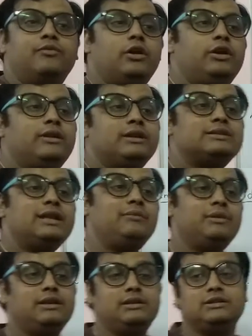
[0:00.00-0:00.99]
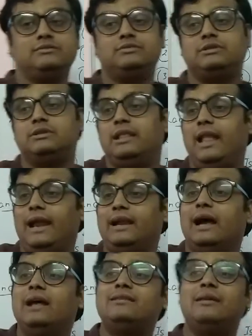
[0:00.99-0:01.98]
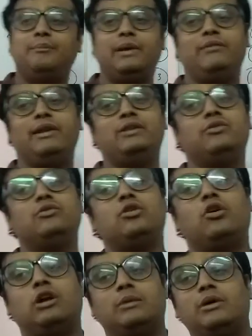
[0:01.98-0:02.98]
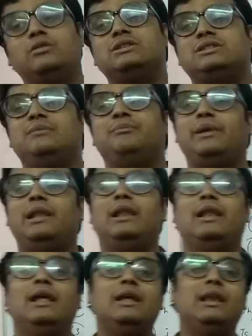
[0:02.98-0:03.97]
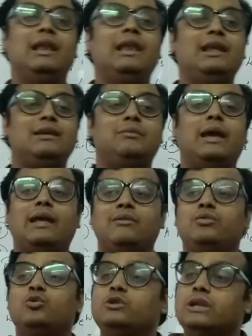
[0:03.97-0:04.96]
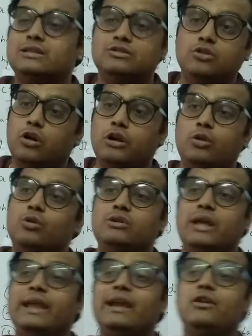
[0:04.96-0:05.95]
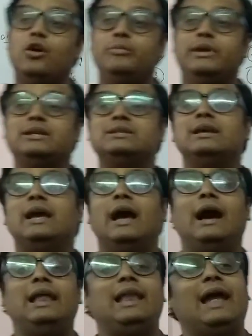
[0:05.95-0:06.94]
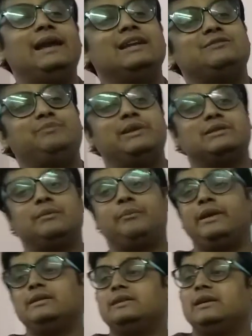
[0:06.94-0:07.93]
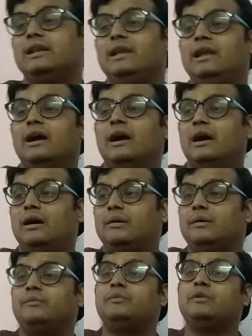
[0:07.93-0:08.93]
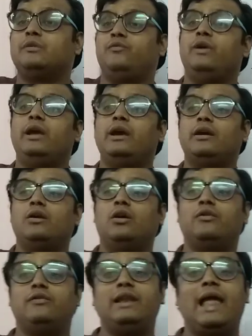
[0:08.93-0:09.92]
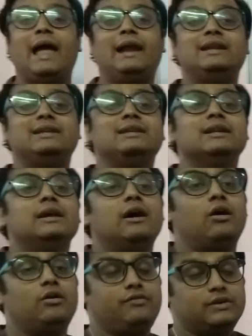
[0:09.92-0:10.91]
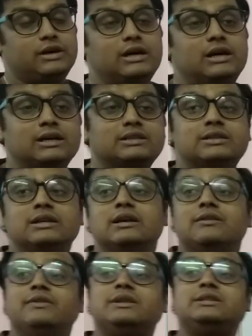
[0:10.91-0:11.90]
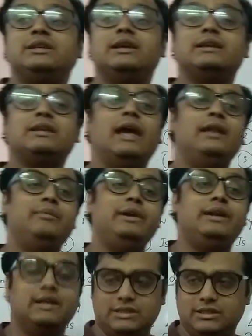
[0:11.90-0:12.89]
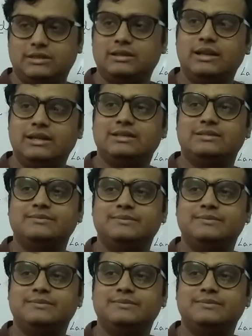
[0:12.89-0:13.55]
What do you understand by the term land? When you talk about a simple layman who does not know economics, a land is basically a sphere of land, of earth, which can be touched, correct?